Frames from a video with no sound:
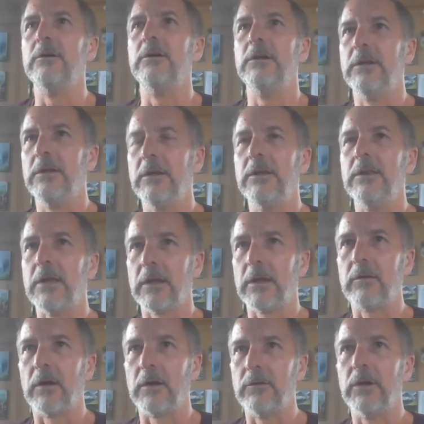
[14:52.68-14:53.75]
in that
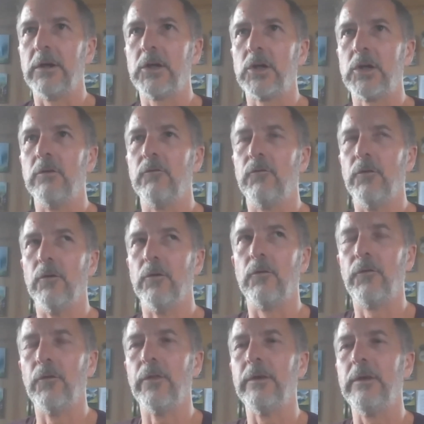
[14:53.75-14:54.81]
direction for
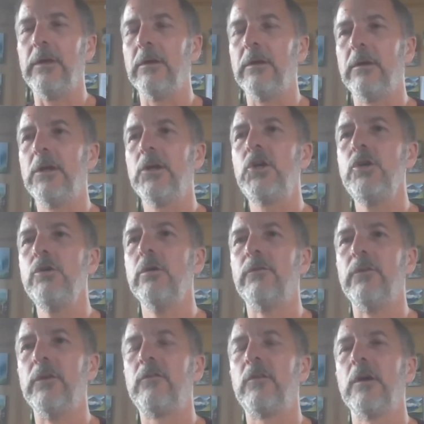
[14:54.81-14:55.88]
the issue of
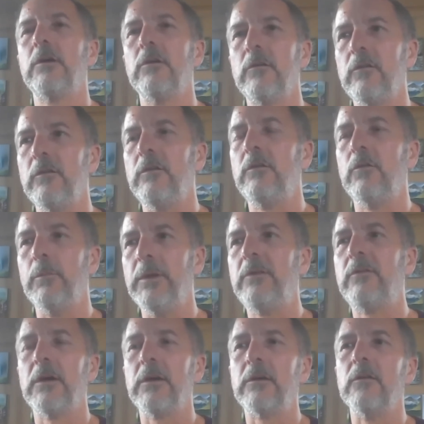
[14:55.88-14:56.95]
integrity to be
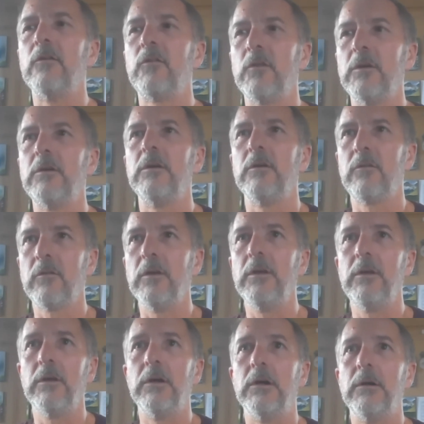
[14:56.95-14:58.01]
taken seriously.
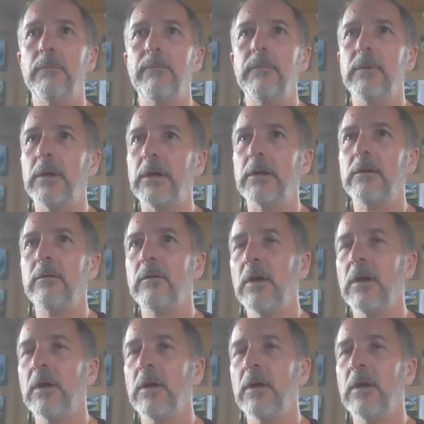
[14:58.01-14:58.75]
And